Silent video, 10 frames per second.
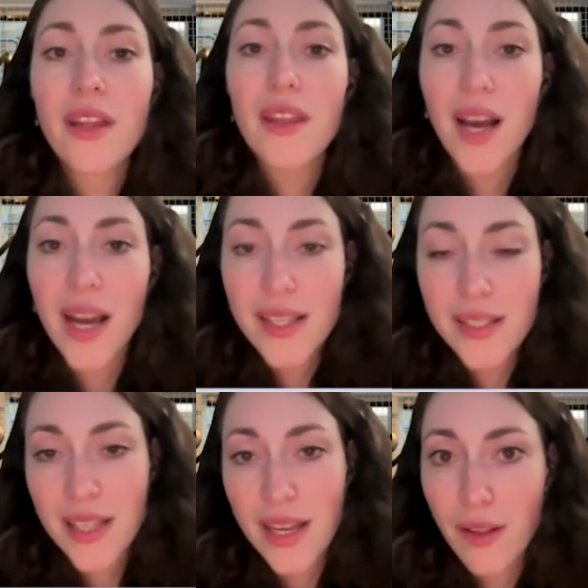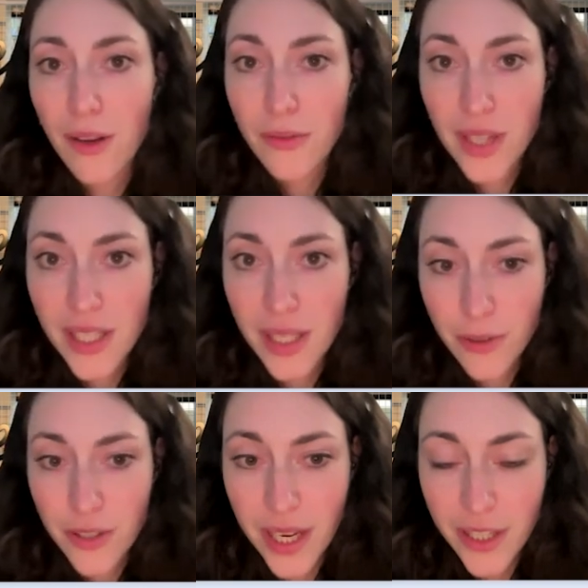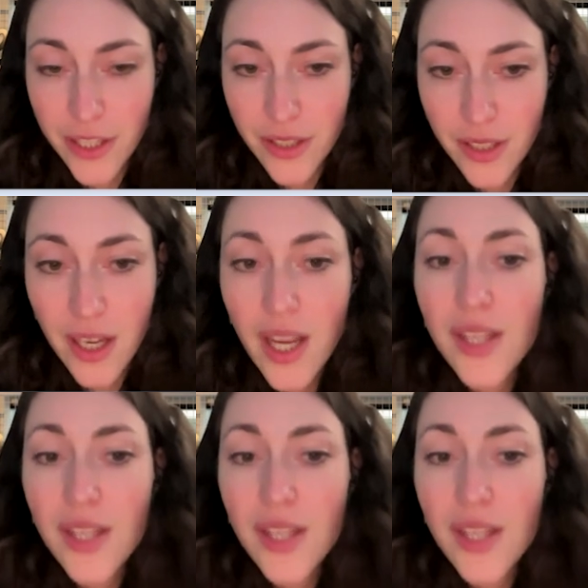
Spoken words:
the highest level of data protection.